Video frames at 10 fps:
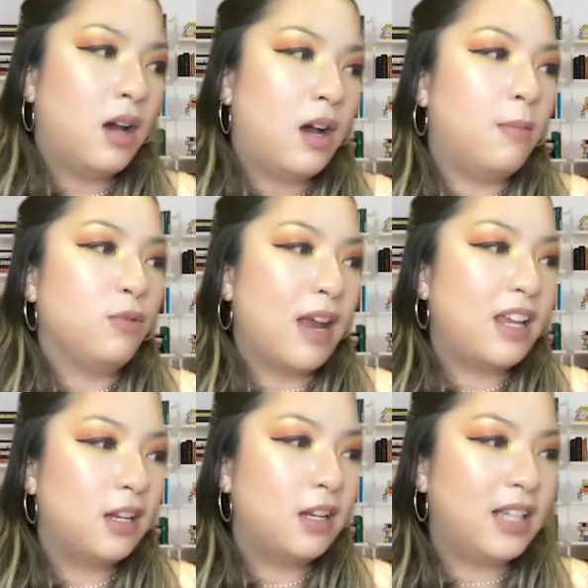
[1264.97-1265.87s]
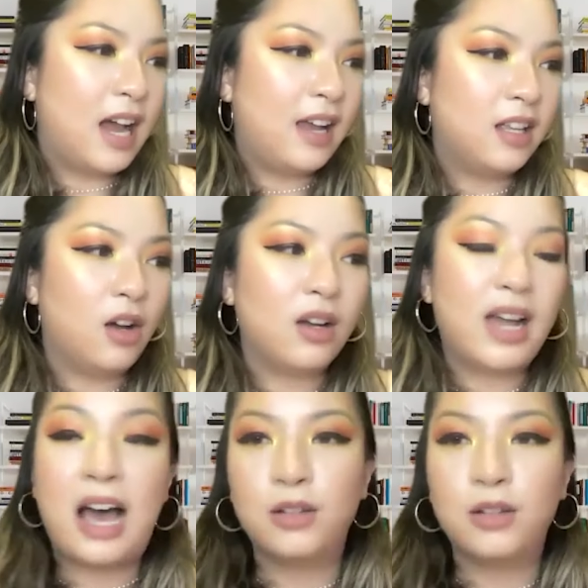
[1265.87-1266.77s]
Regular dialogue,
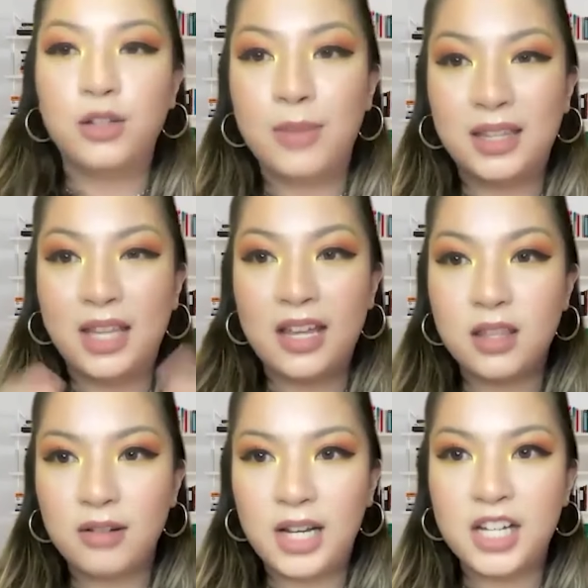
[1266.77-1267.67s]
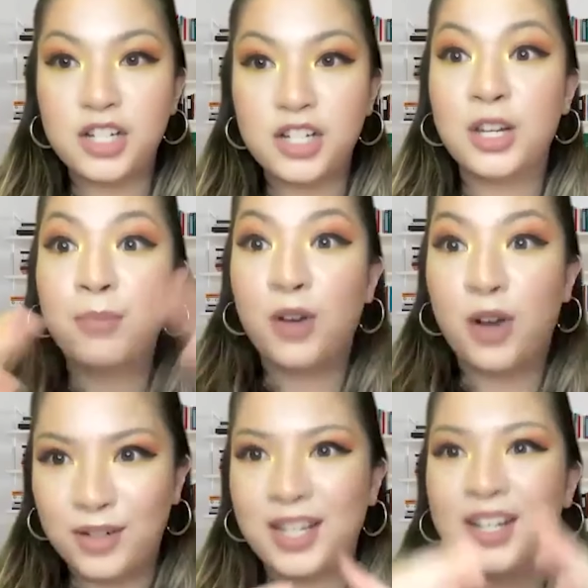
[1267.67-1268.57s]
how do you maintain the relationship?
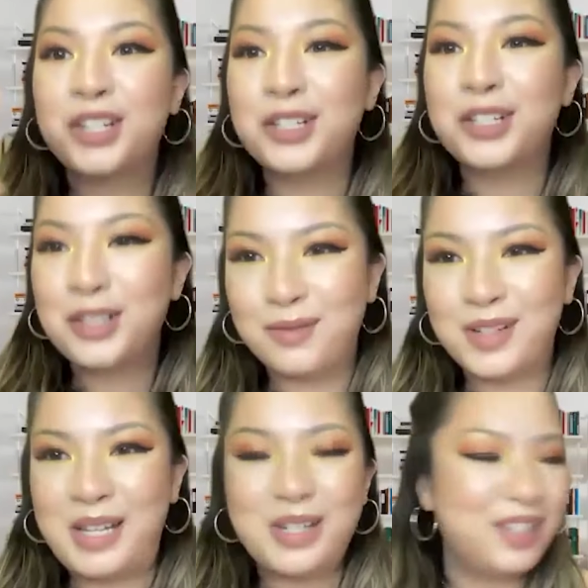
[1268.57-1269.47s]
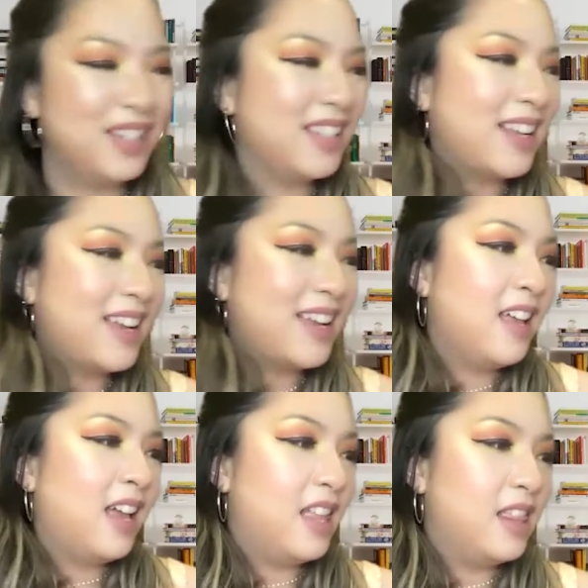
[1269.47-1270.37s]
Conversations,
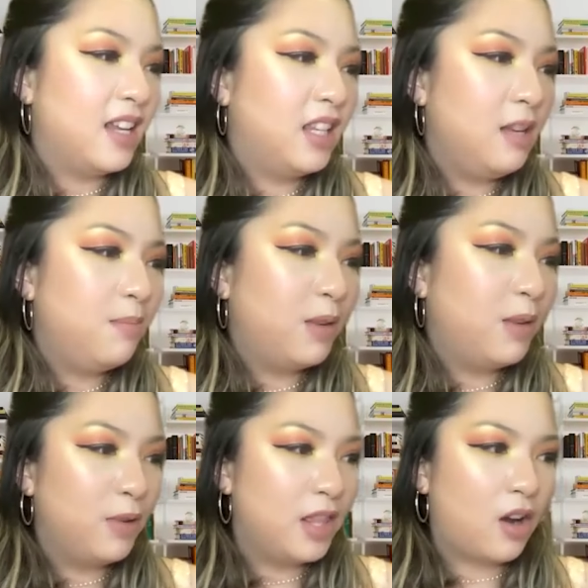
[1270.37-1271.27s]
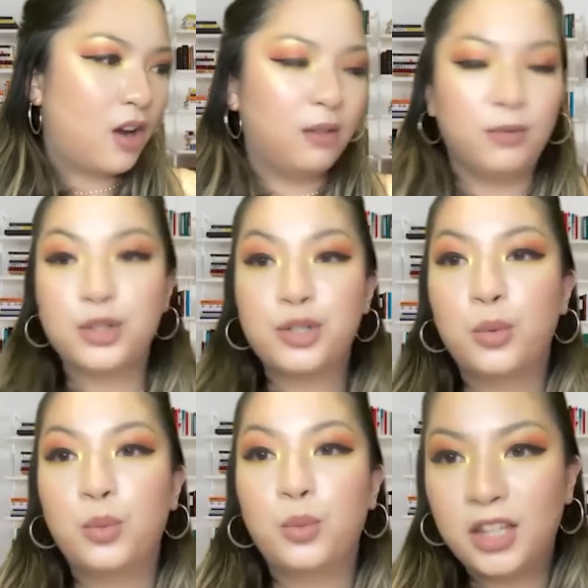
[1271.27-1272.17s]
and then keep up with the convo. So
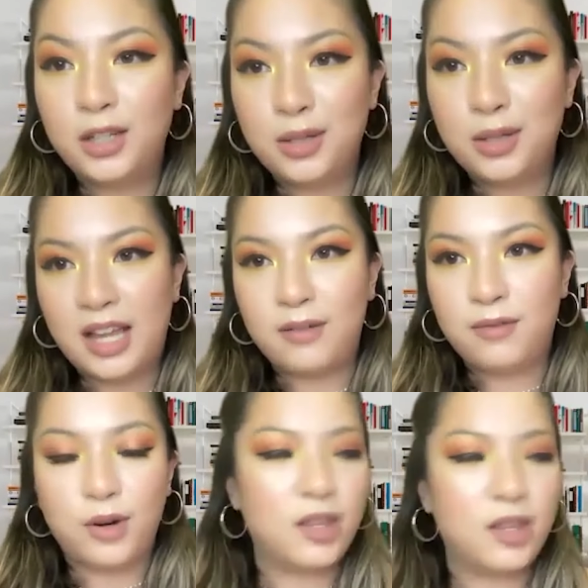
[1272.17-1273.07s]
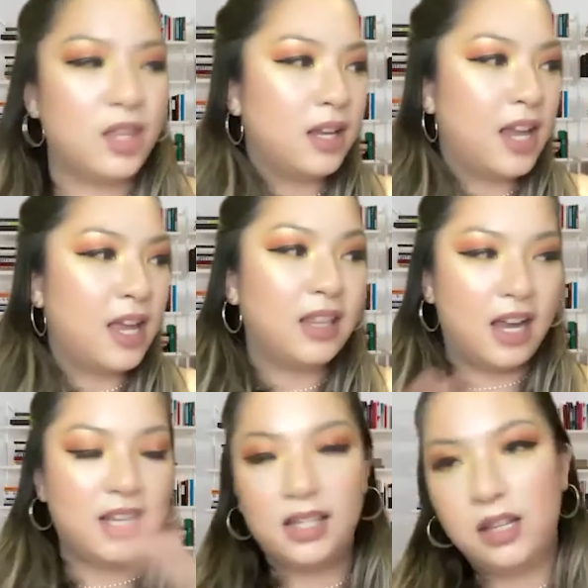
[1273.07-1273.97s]
what do you stand for? This again
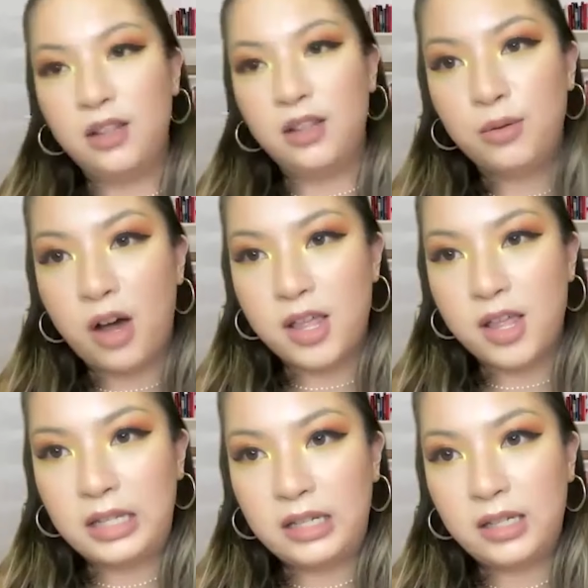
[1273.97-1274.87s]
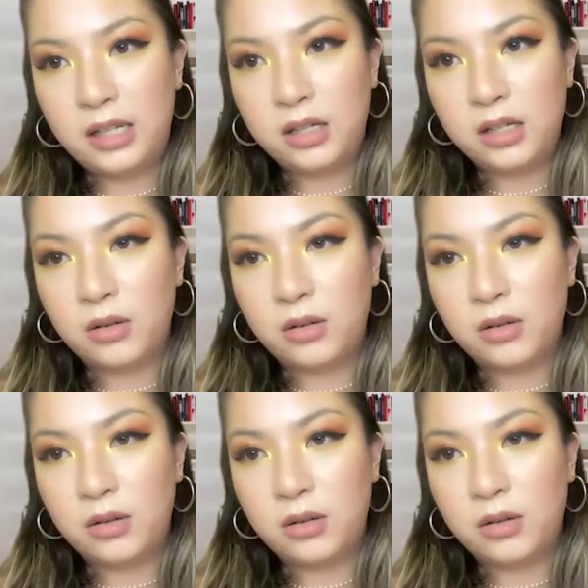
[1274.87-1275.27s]
ties into authenticity.